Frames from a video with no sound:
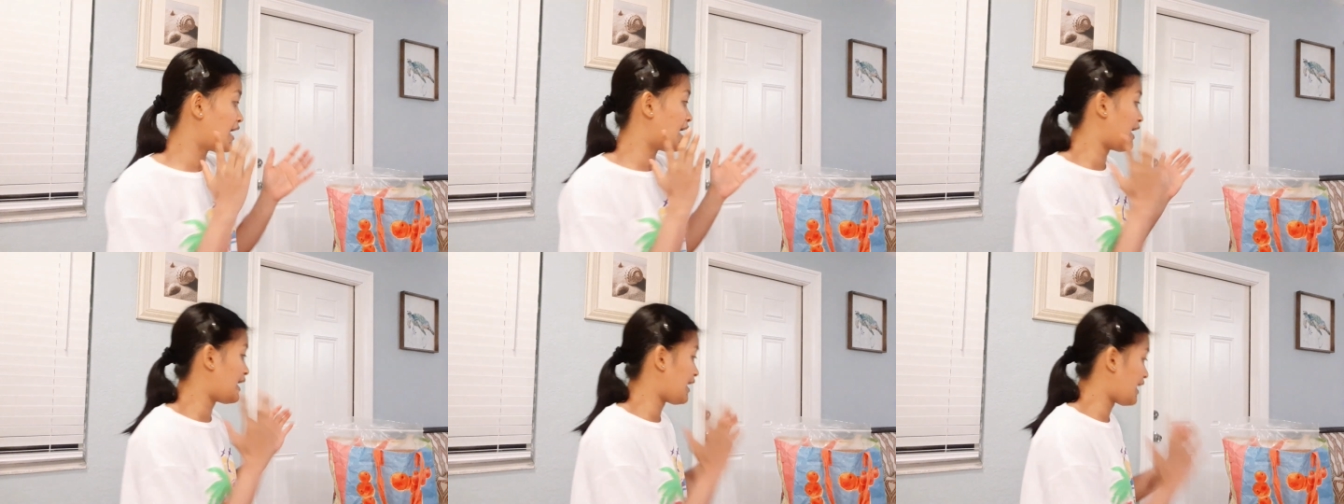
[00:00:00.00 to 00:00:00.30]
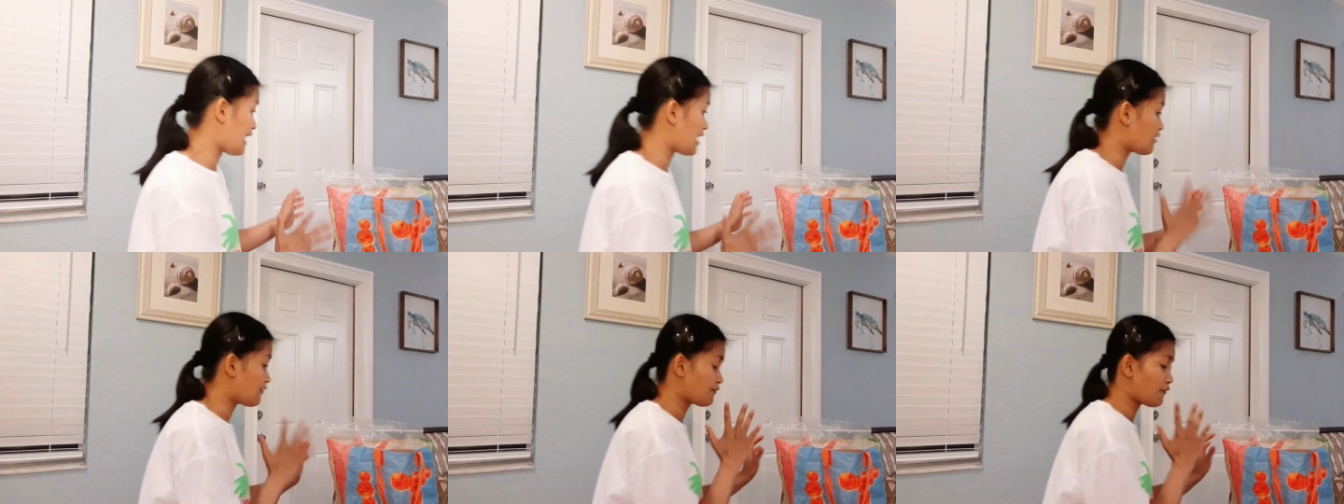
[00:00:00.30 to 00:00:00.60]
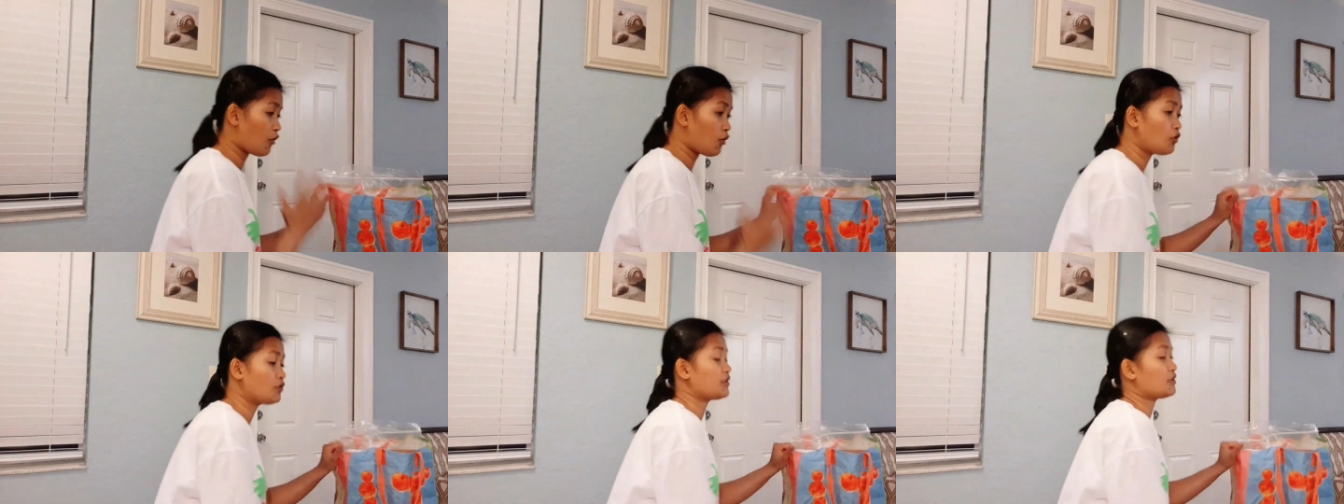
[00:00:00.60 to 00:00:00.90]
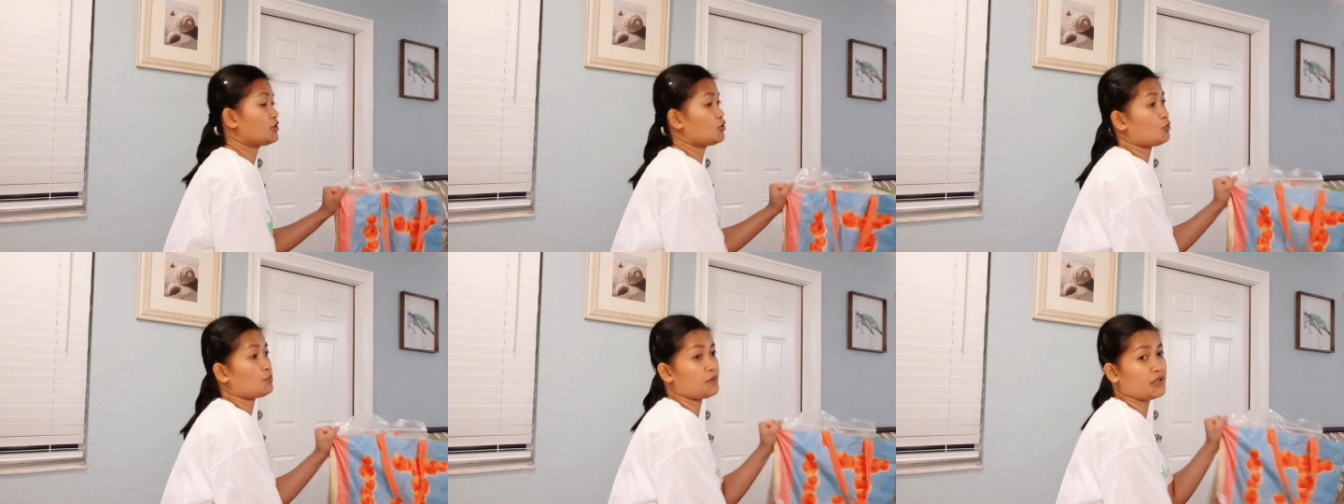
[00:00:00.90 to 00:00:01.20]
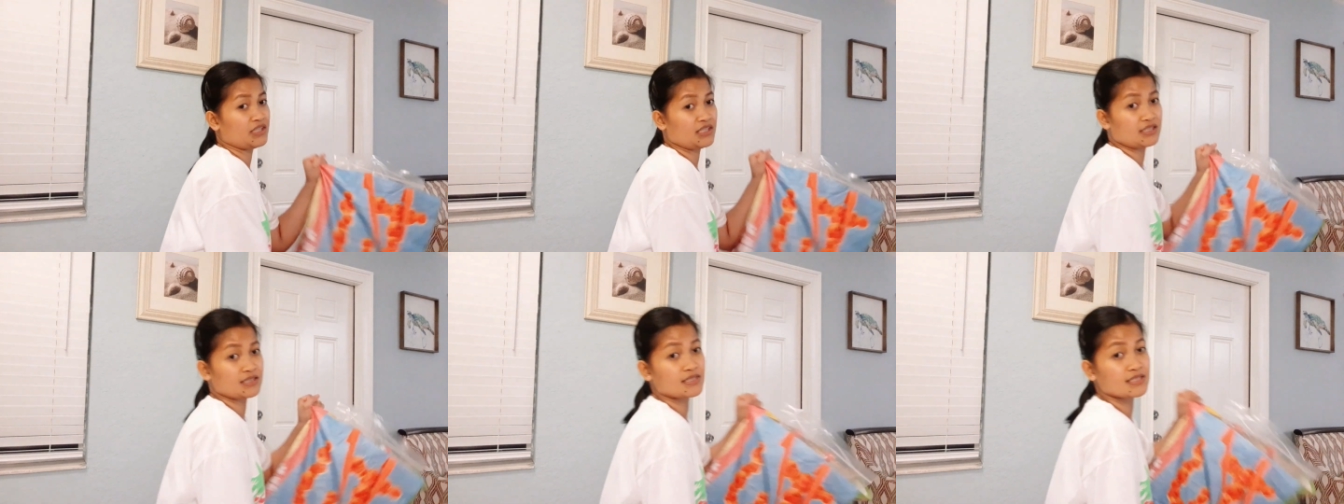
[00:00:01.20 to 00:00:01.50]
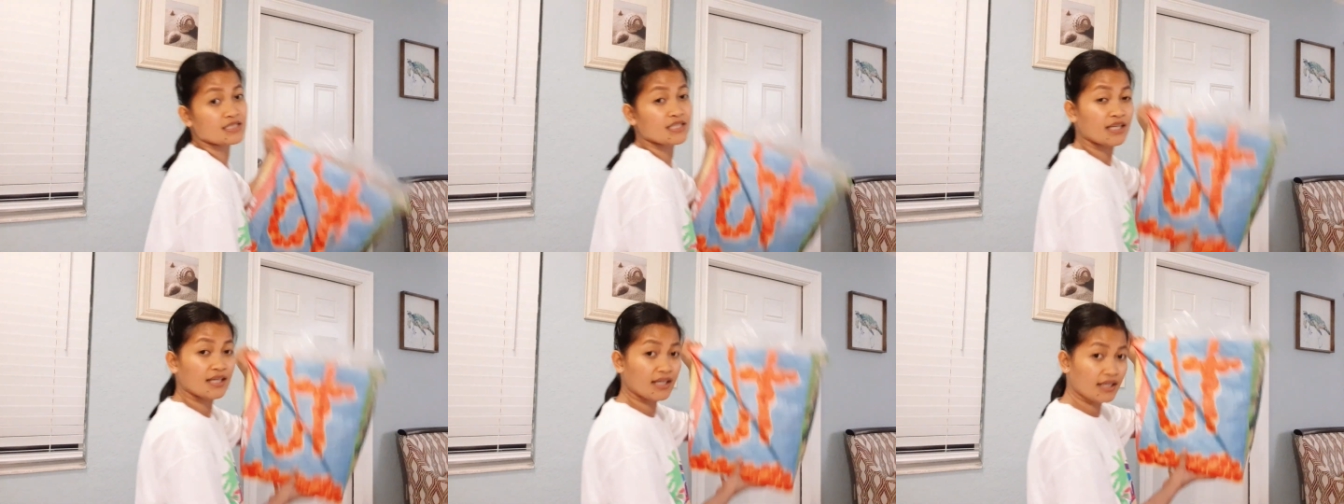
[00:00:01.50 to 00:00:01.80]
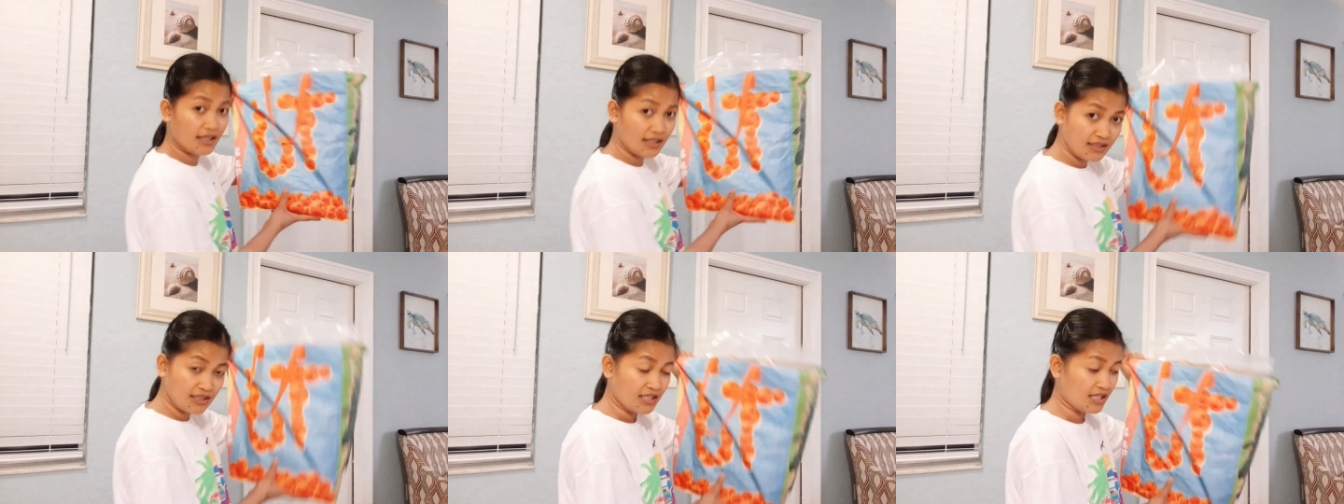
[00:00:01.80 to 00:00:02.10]
I have all the duplicates
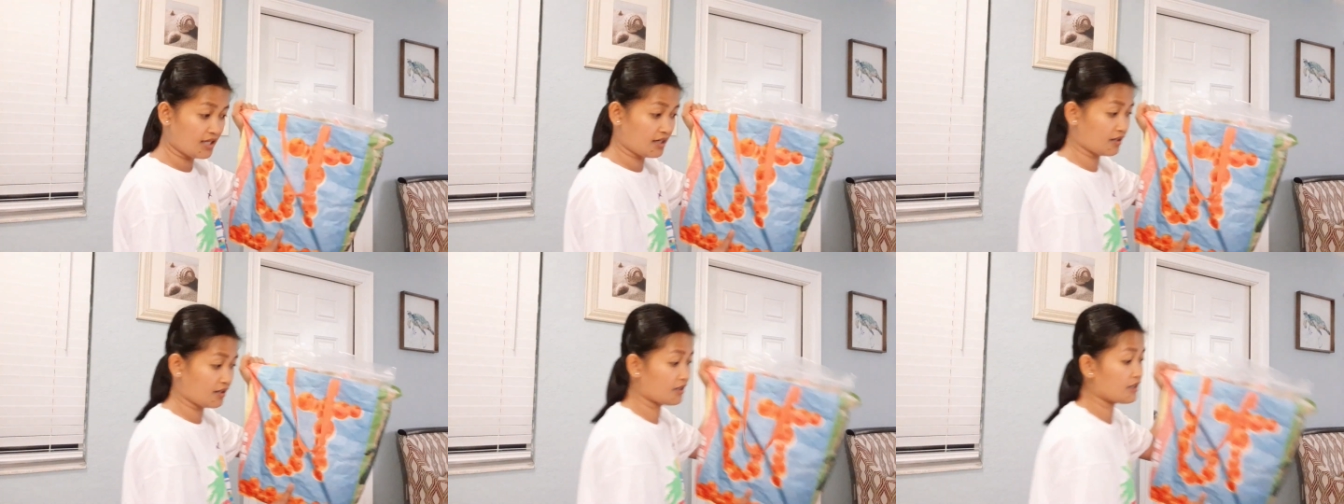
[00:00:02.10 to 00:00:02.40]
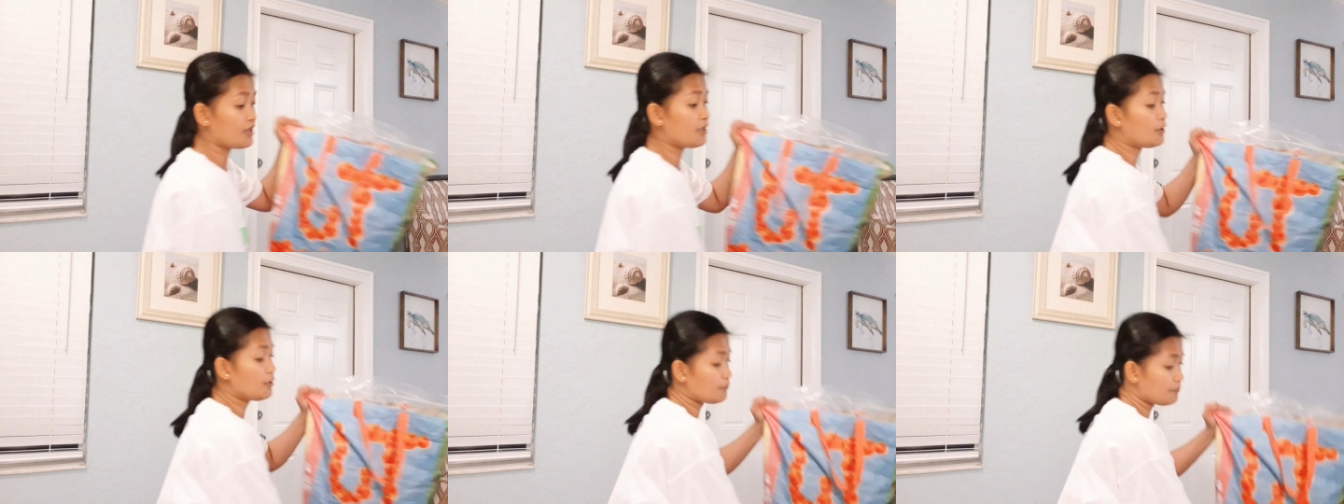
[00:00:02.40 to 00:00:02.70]
in here.